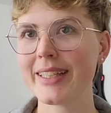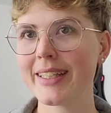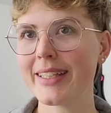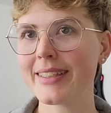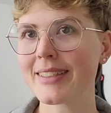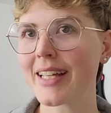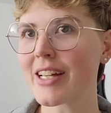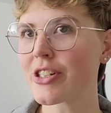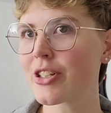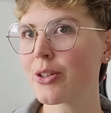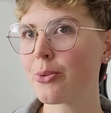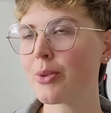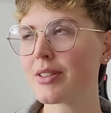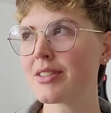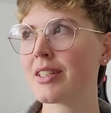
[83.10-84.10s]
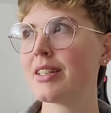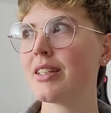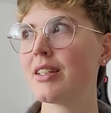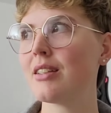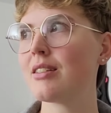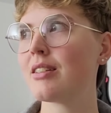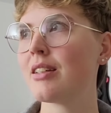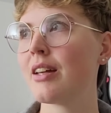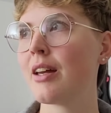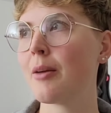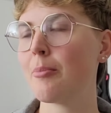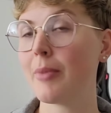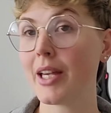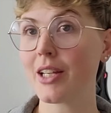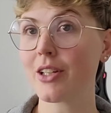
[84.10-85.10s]
this actually wasn't
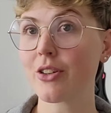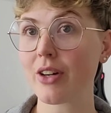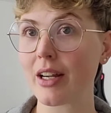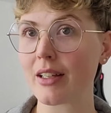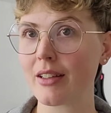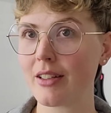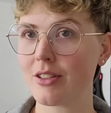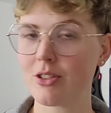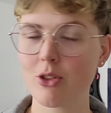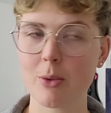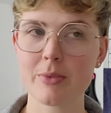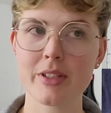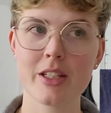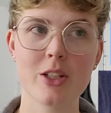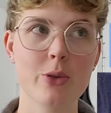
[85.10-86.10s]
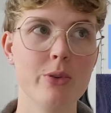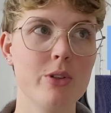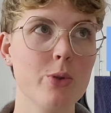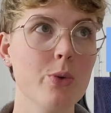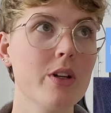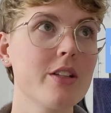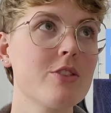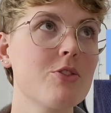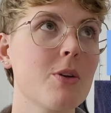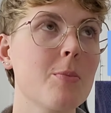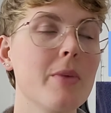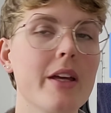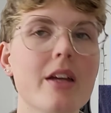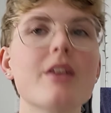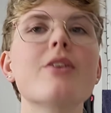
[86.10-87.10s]
made correctly, so I'm sending you a new one. So
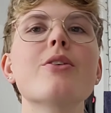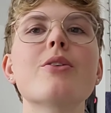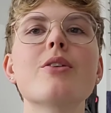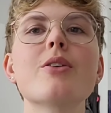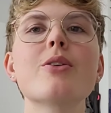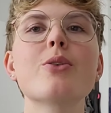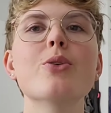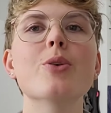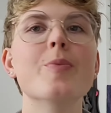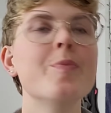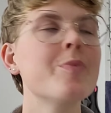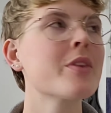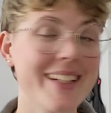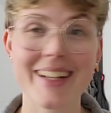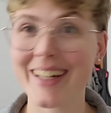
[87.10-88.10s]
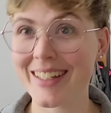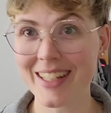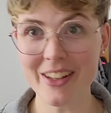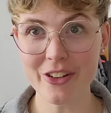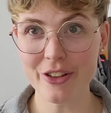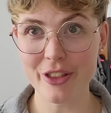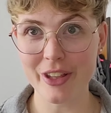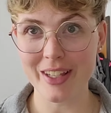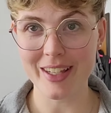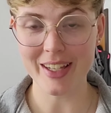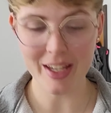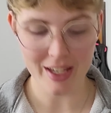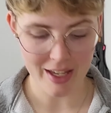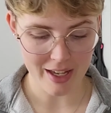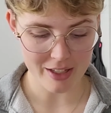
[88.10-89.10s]
I'm like, cool. Another
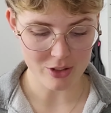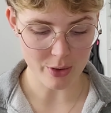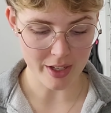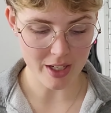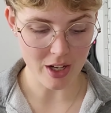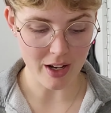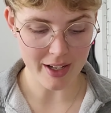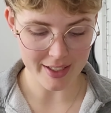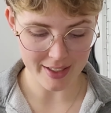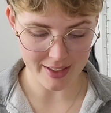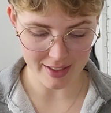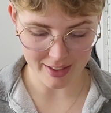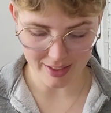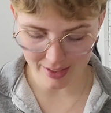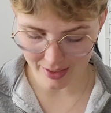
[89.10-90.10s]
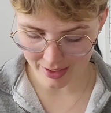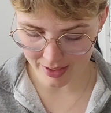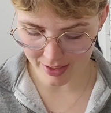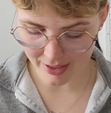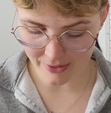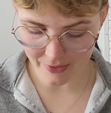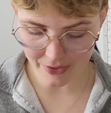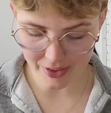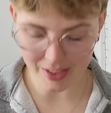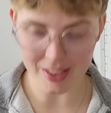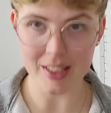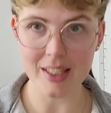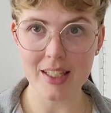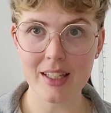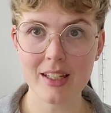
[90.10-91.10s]
thing, so I got in
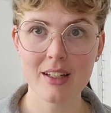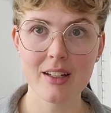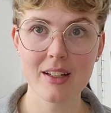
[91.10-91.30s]
the